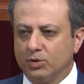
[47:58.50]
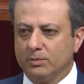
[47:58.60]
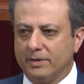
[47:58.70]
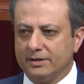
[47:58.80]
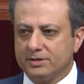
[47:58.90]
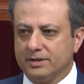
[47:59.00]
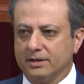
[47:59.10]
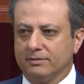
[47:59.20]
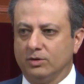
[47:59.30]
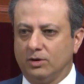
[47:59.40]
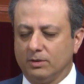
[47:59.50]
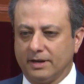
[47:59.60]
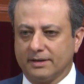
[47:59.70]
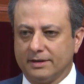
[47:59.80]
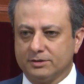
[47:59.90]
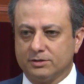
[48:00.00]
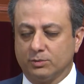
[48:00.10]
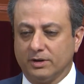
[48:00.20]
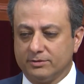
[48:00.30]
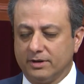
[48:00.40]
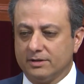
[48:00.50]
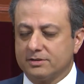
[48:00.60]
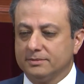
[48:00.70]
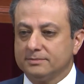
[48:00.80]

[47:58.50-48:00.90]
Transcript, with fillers: comport with my understanding of the law or my conscience or whatever else.